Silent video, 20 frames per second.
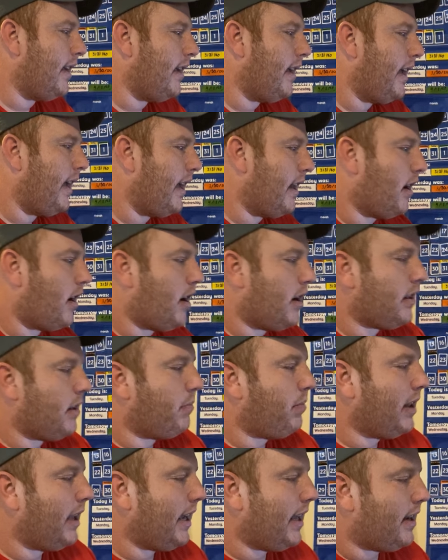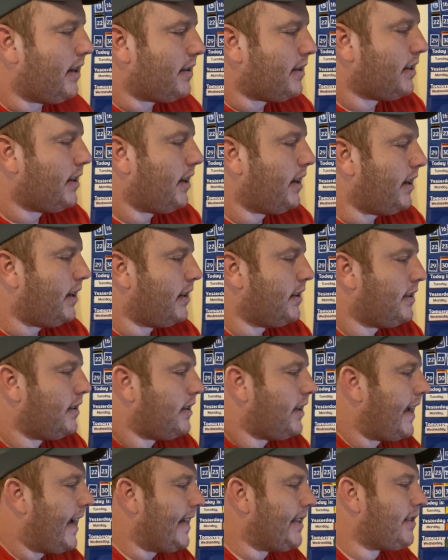And on the plan it
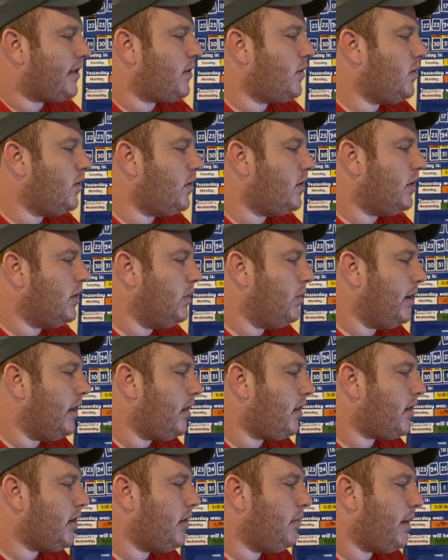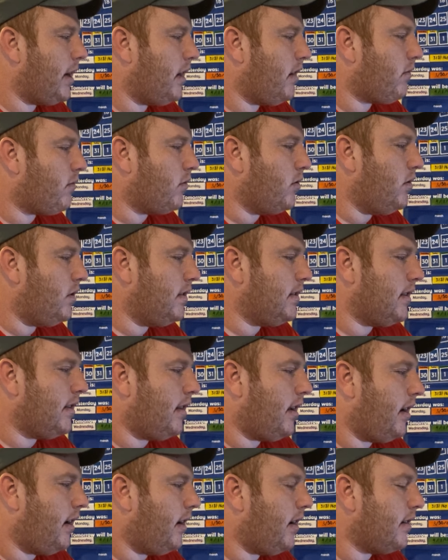says, at school we learned about rules and
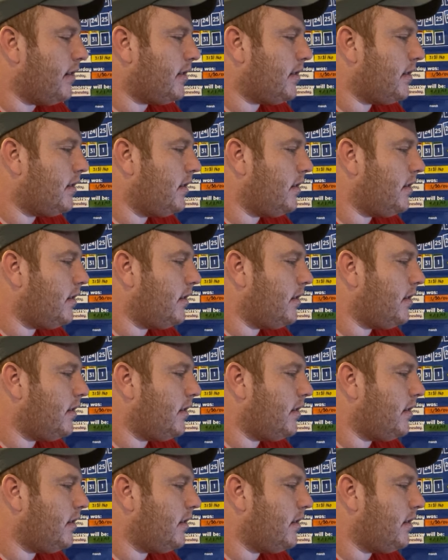laws.